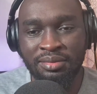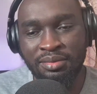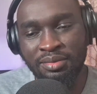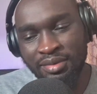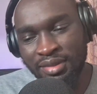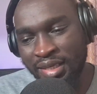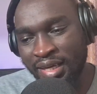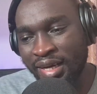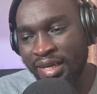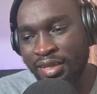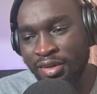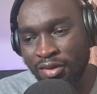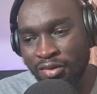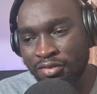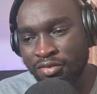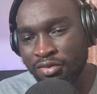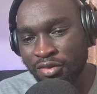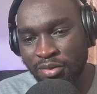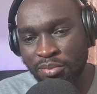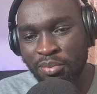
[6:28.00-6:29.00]
kind
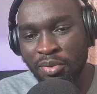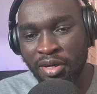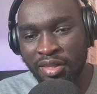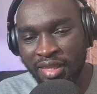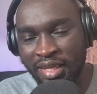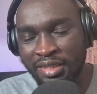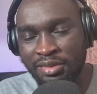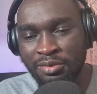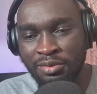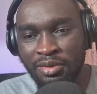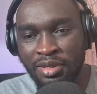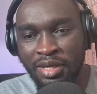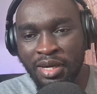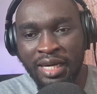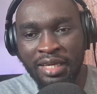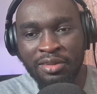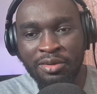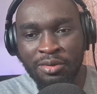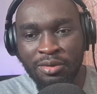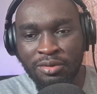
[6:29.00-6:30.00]
of football that we
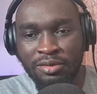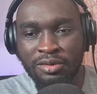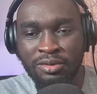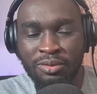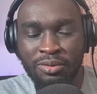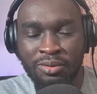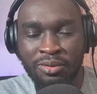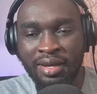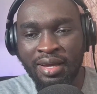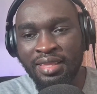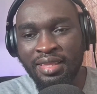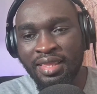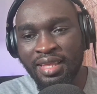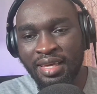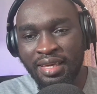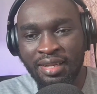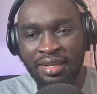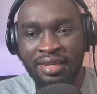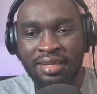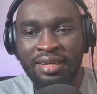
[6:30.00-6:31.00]
are used to, where
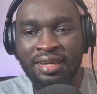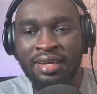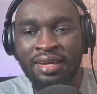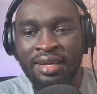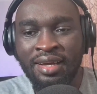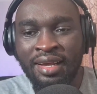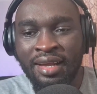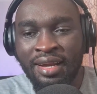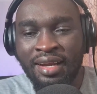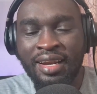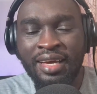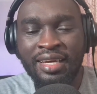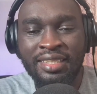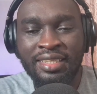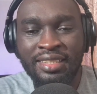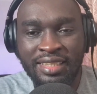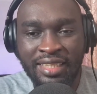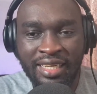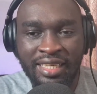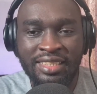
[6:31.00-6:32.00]
they
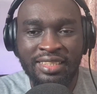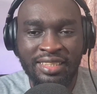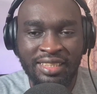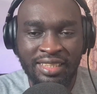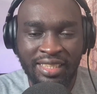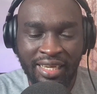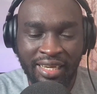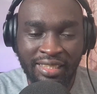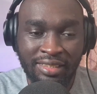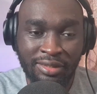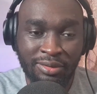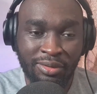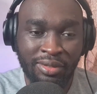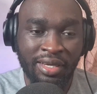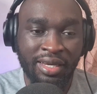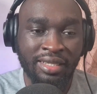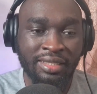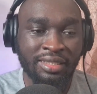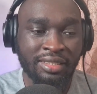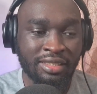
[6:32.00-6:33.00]
like really try to
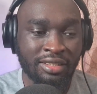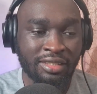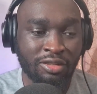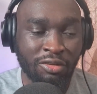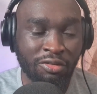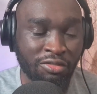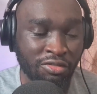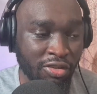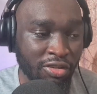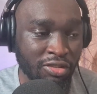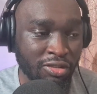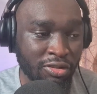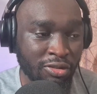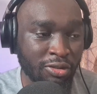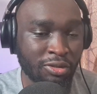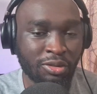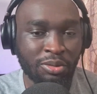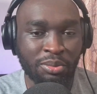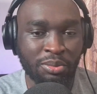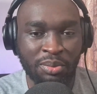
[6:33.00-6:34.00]
get to force
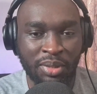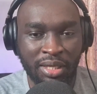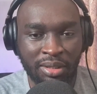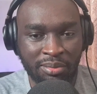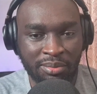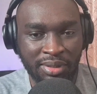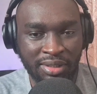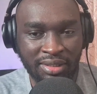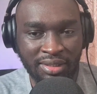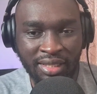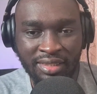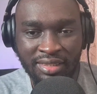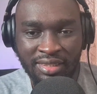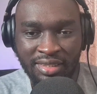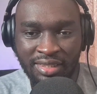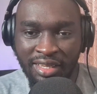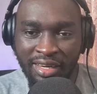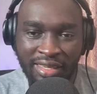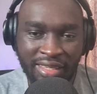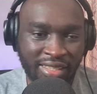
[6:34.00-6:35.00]
you to make mistakes.
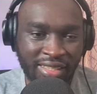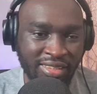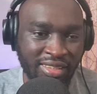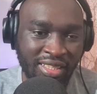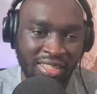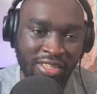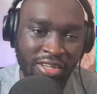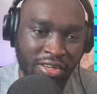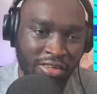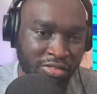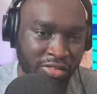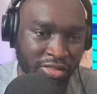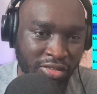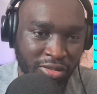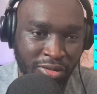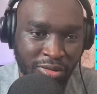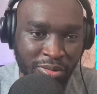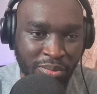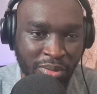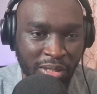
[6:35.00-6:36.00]
Nowadays, they don't force
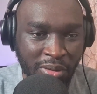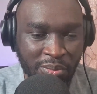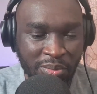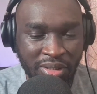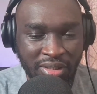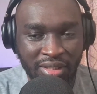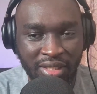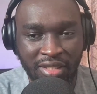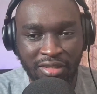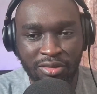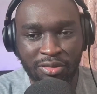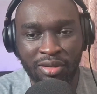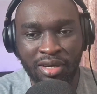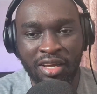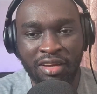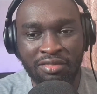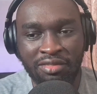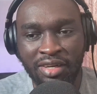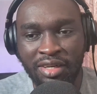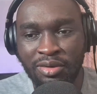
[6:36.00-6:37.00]
you to make mistakes.
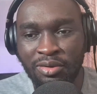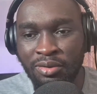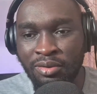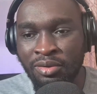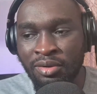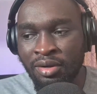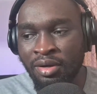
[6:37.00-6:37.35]
Whenever you